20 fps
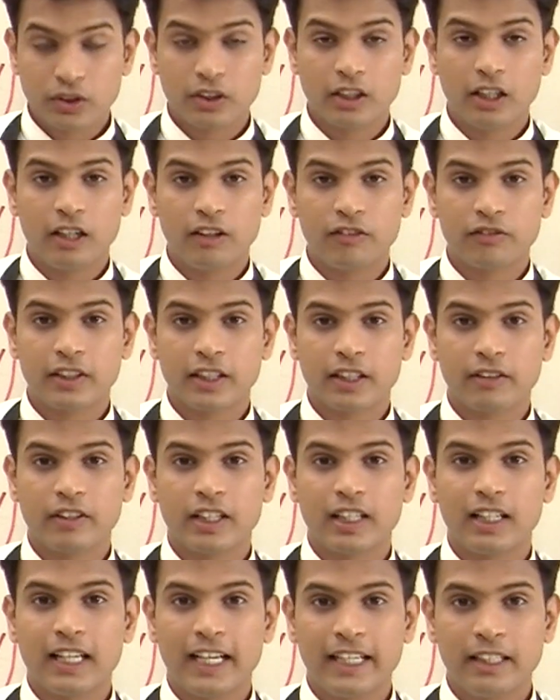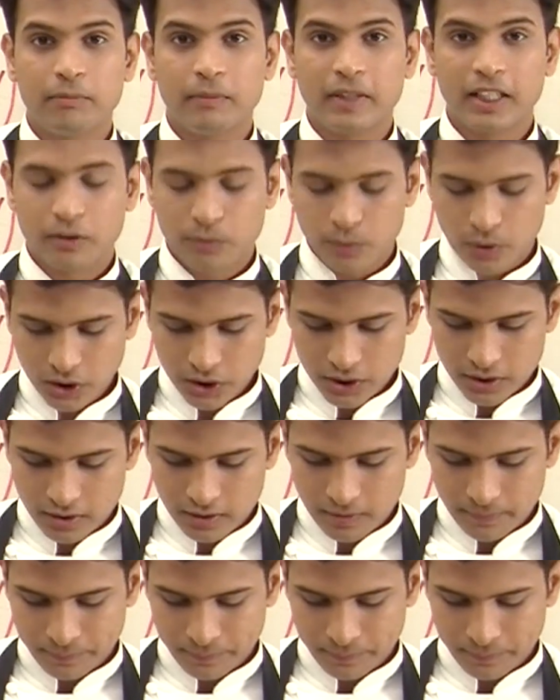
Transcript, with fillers: So now after giving a light milk wash,